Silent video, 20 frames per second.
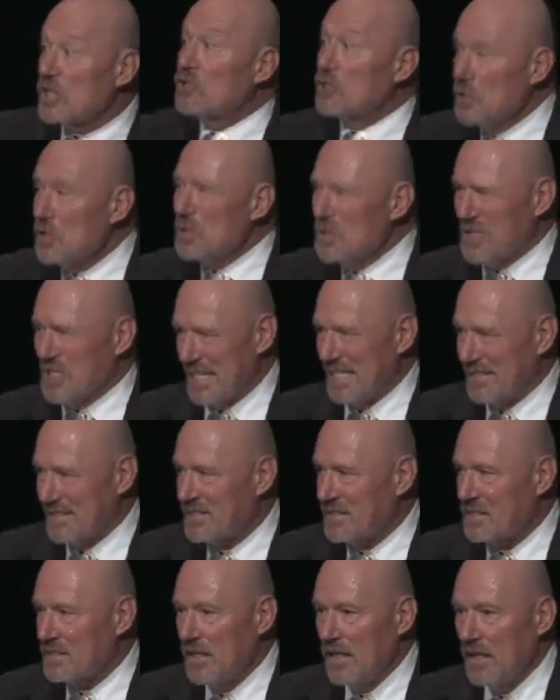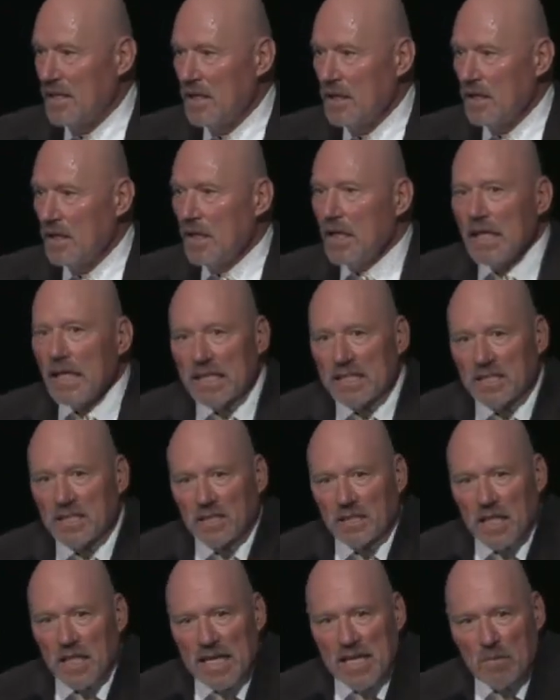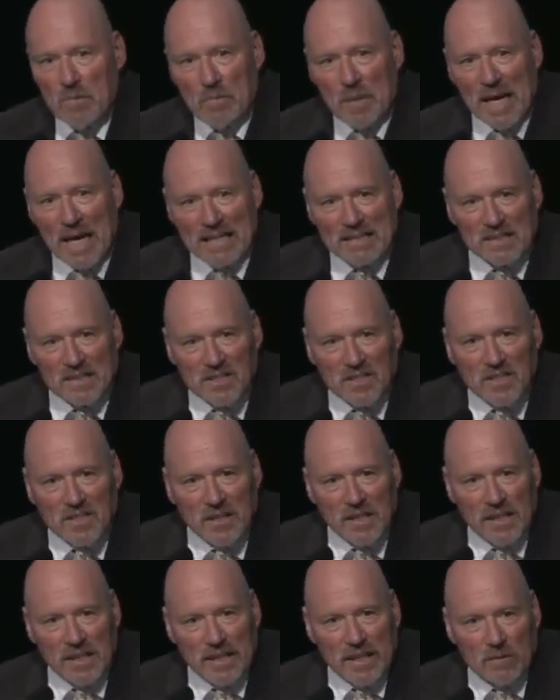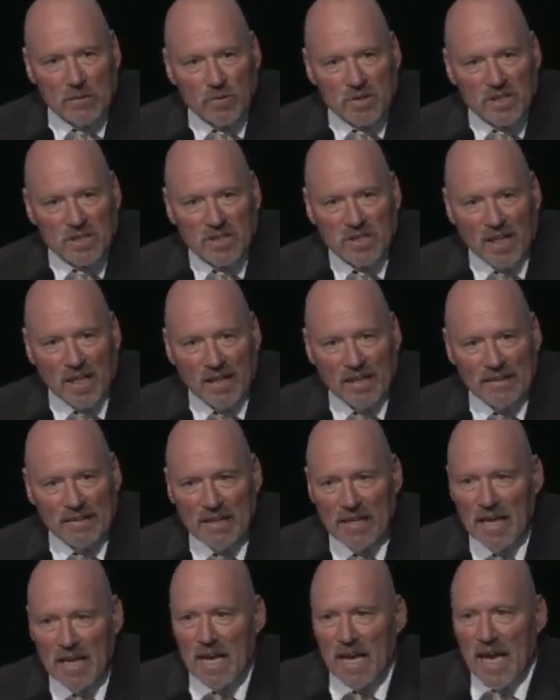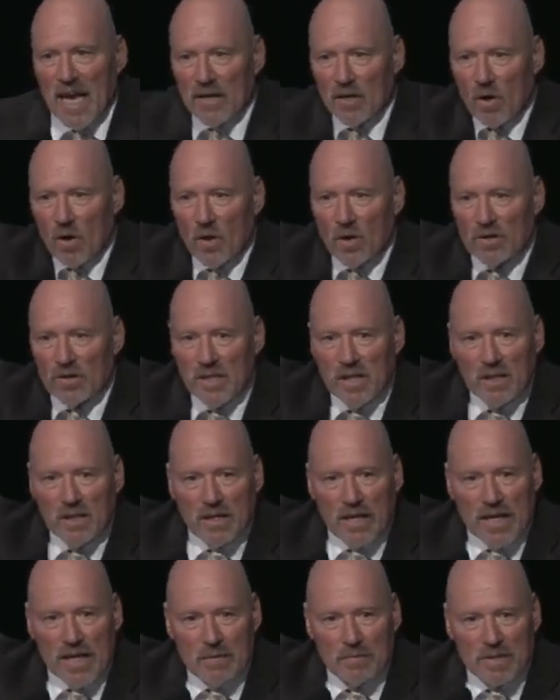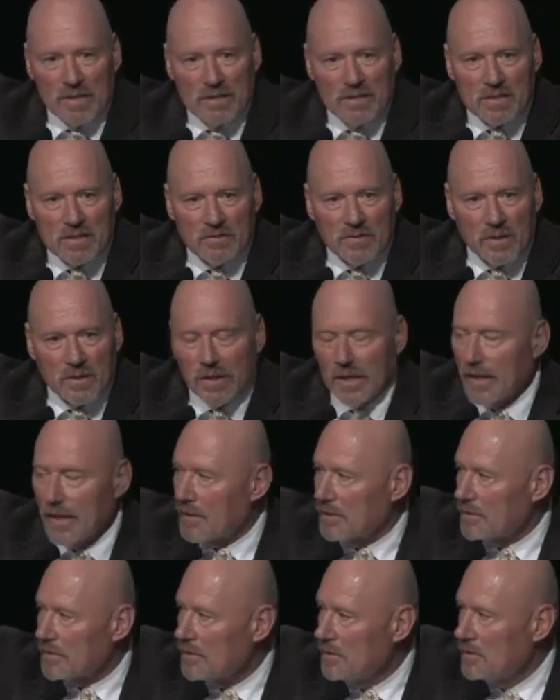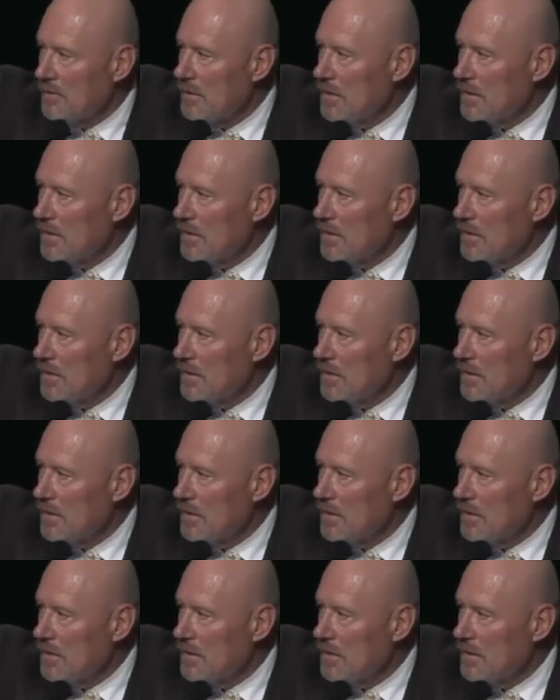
to do this, it's going to impact the city it was done and all the inhabitants of the land.